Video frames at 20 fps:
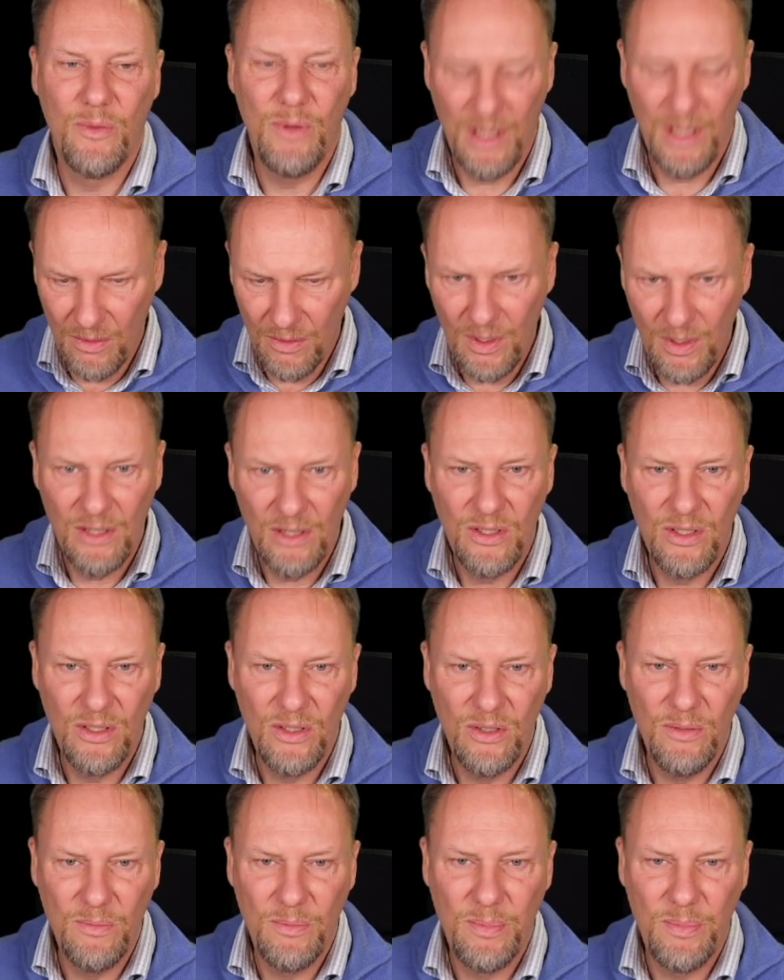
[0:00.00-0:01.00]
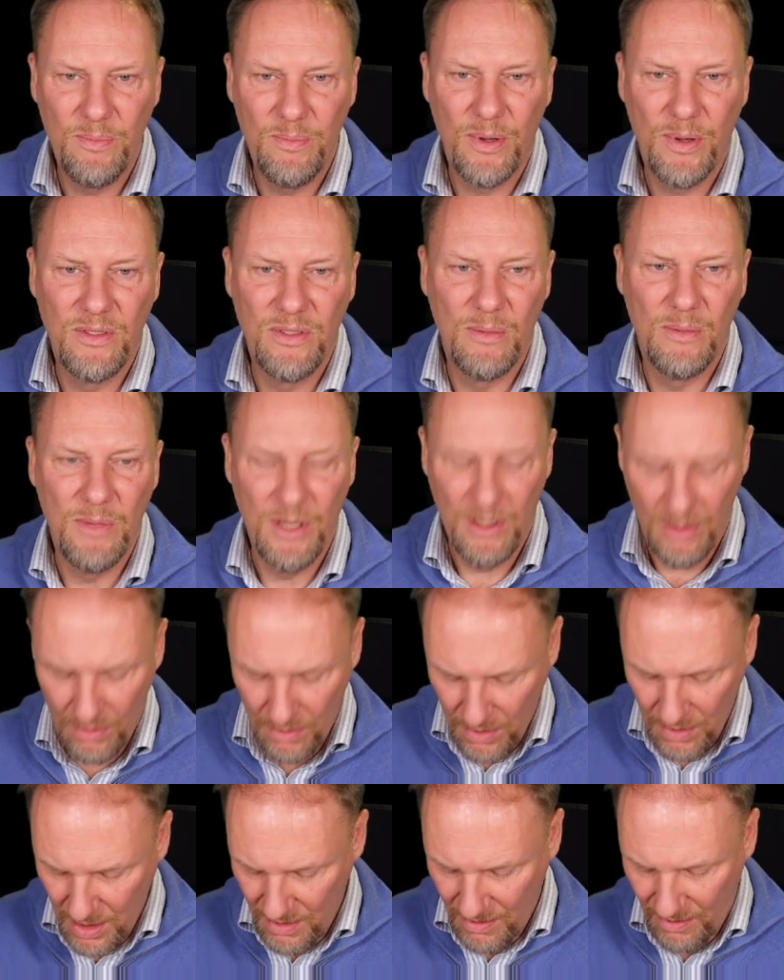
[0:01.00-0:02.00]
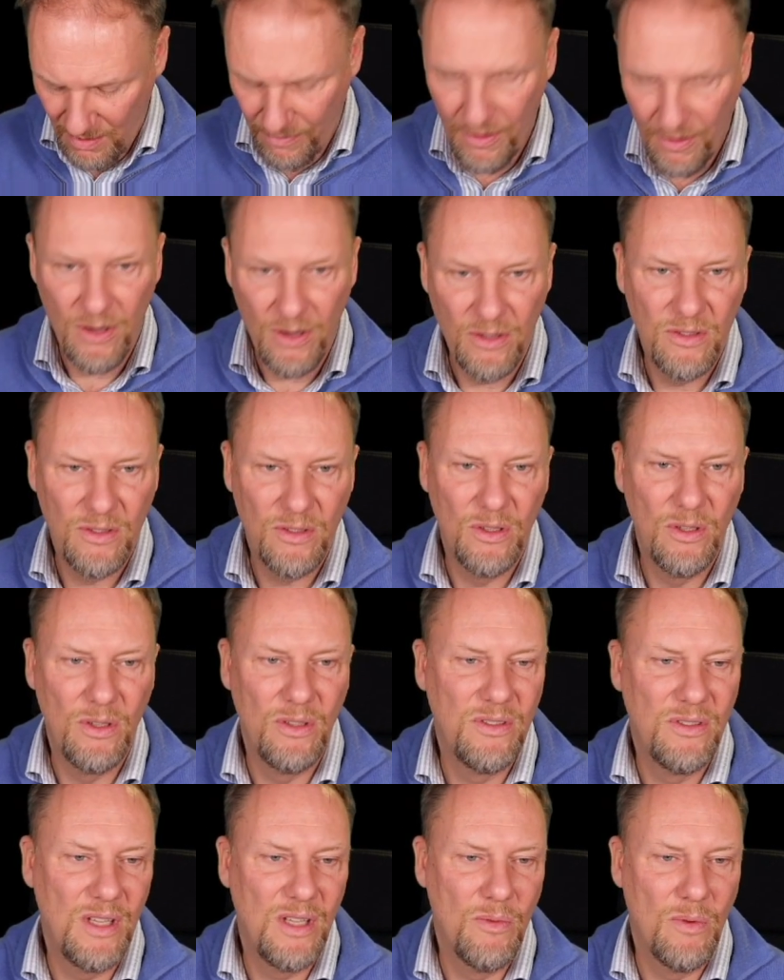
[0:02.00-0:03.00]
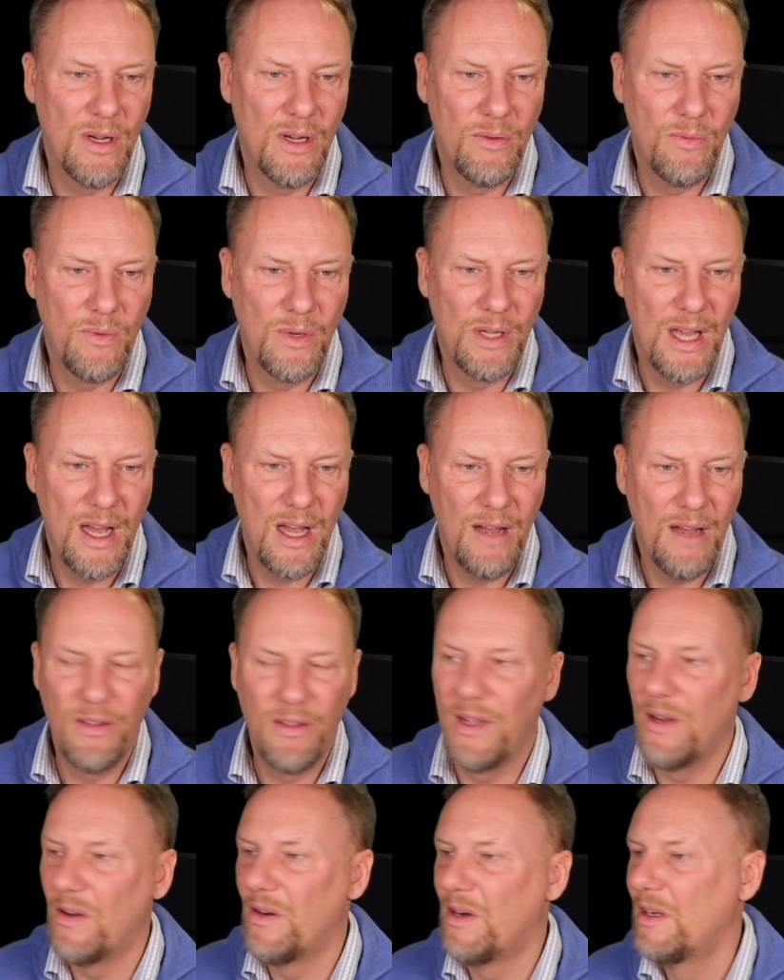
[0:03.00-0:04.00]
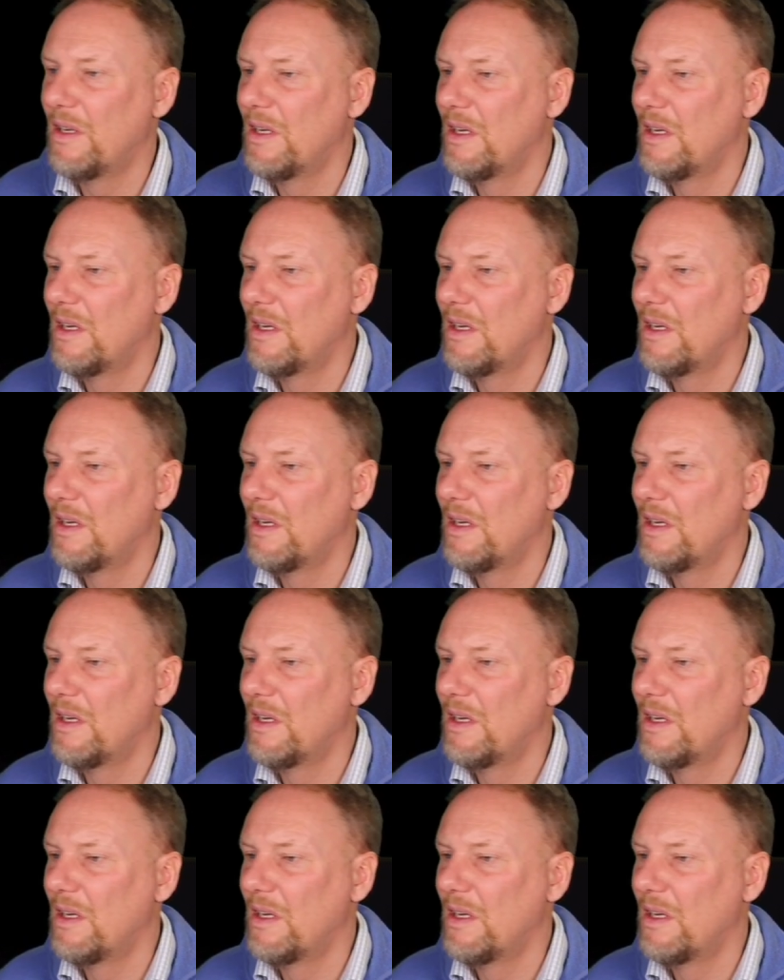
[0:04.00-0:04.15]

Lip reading: We should possibly do this first so you see what we have here.